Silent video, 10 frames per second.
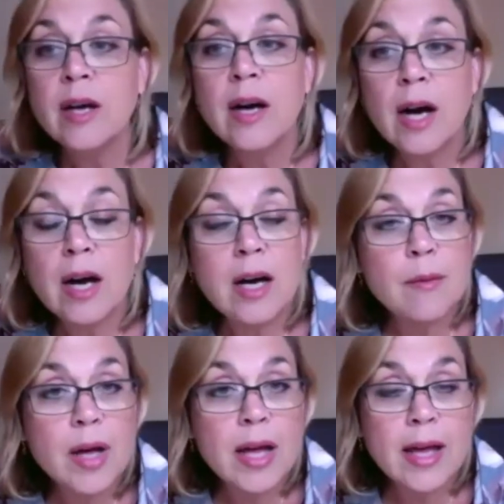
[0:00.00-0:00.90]

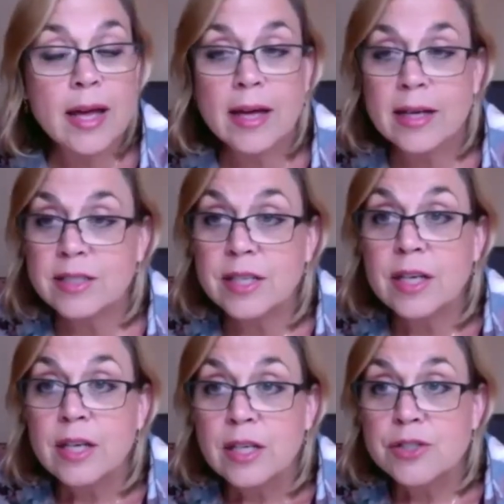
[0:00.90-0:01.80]
um, and
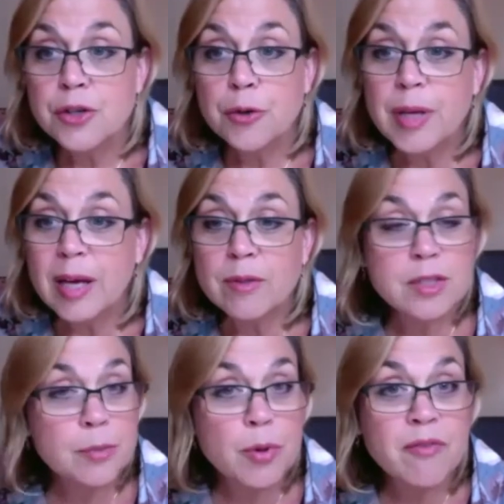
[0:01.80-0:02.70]
to be able
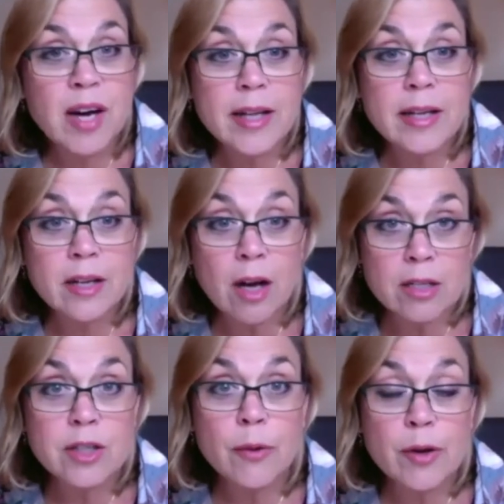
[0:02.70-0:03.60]
to provide an
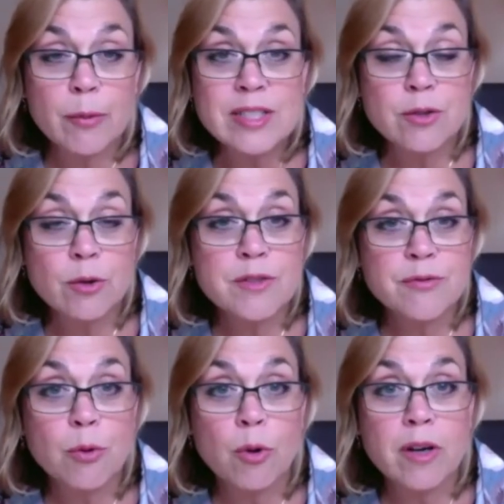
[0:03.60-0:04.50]
ongoing resource
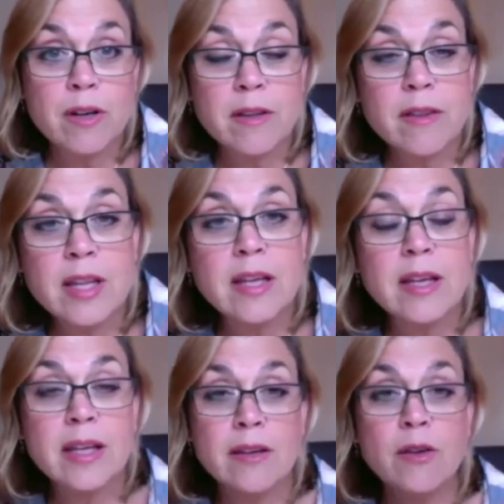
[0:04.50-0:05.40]
for
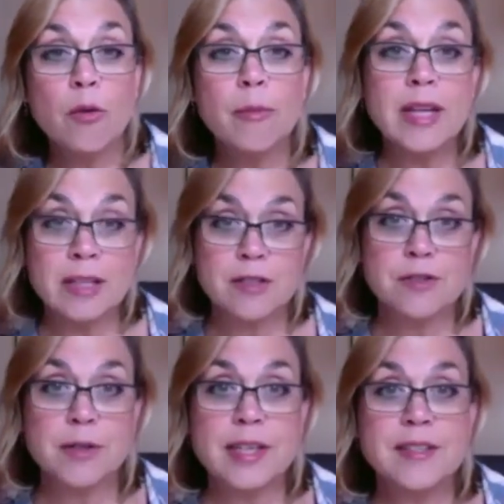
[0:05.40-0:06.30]
the in home
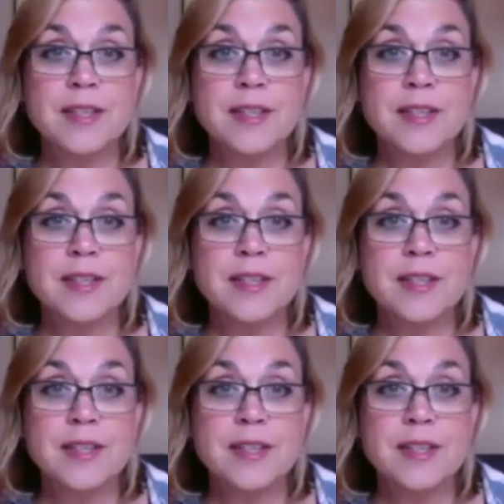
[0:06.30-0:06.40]
industry.